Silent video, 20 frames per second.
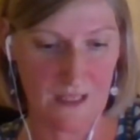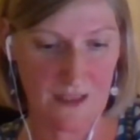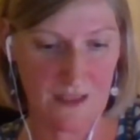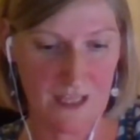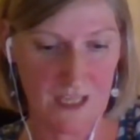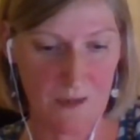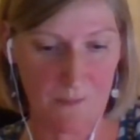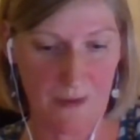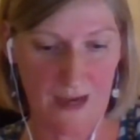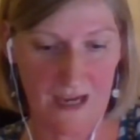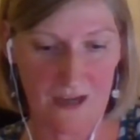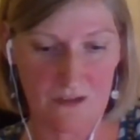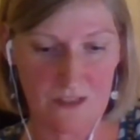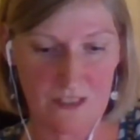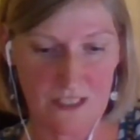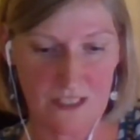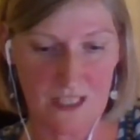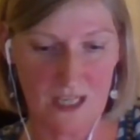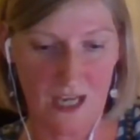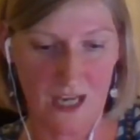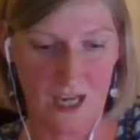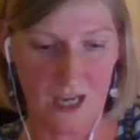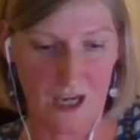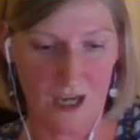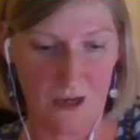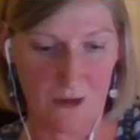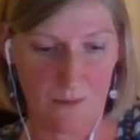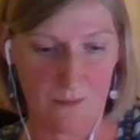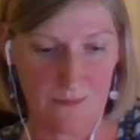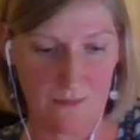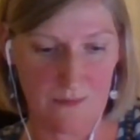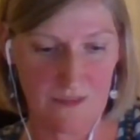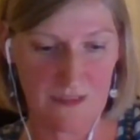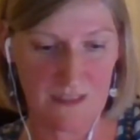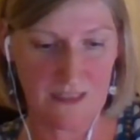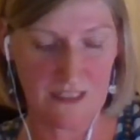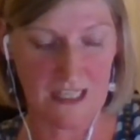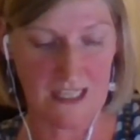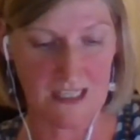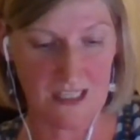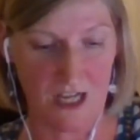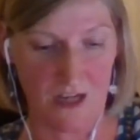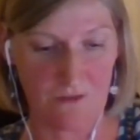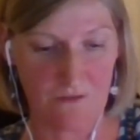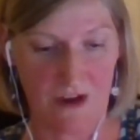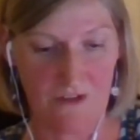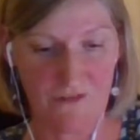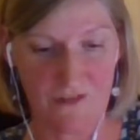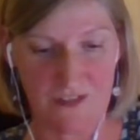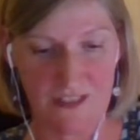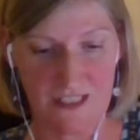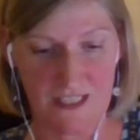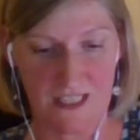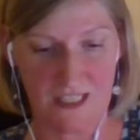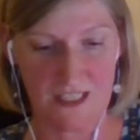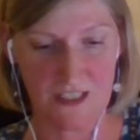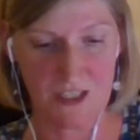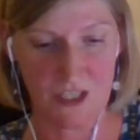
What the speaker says: Think about things like referencing.